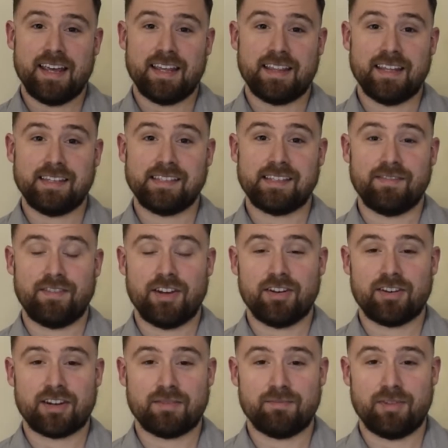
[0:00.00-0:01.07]
This severe
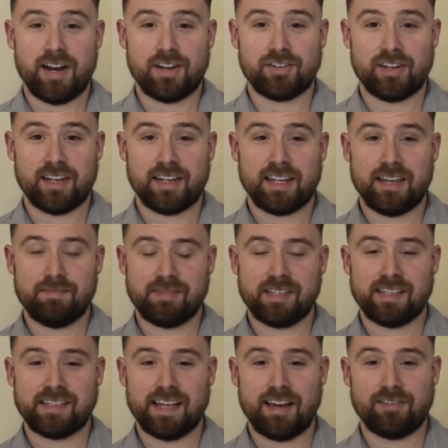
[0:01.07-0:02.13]
compression keeps
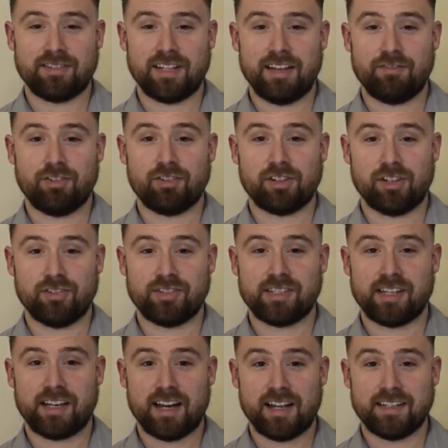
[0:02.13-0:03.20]
the sound level close
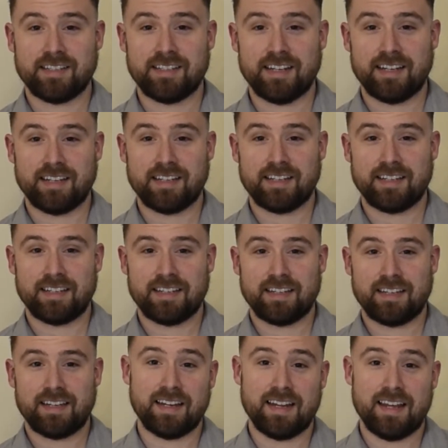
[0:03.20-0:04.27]
to constant.
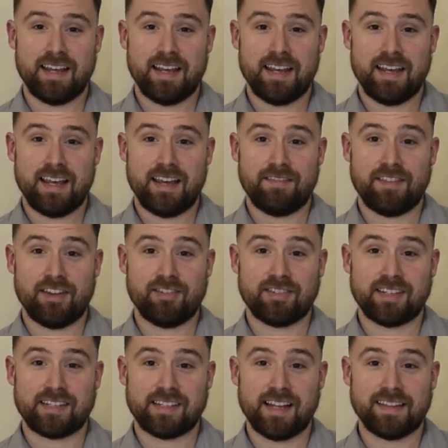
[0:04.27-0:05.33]
If there is
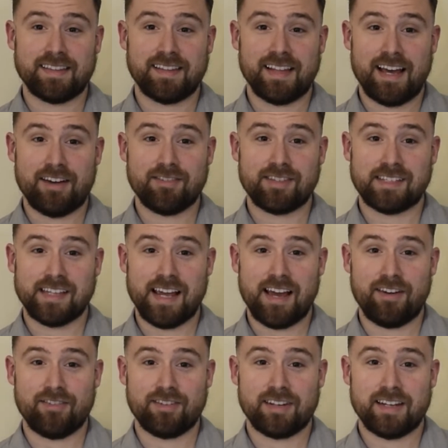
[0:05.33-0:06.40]
a sudden loud
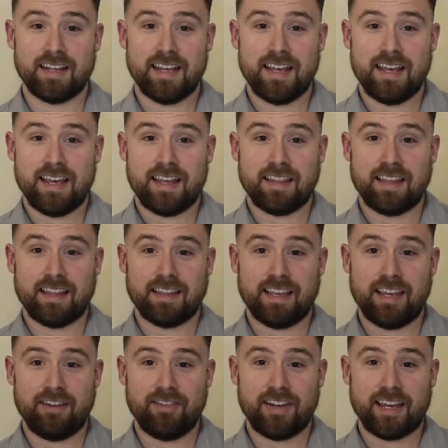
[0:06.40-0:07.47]
sound, then the
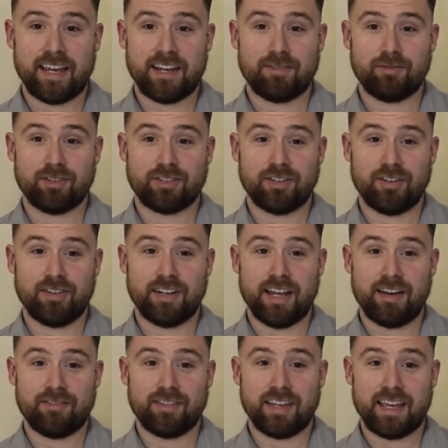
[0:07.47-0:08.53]
hearing aid will turn
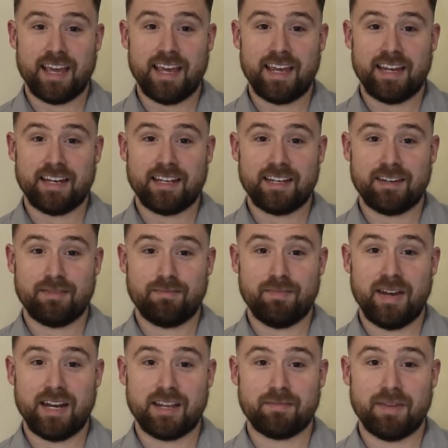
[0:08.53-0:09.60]
down the gain,
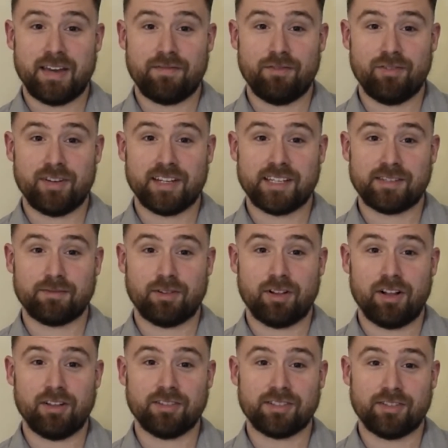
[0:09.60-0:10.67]
meaning my voice will
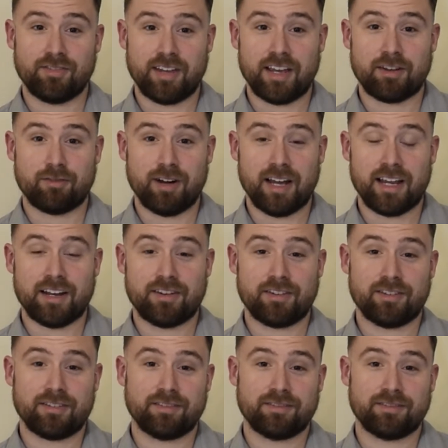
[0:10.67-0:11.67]
also get quieter.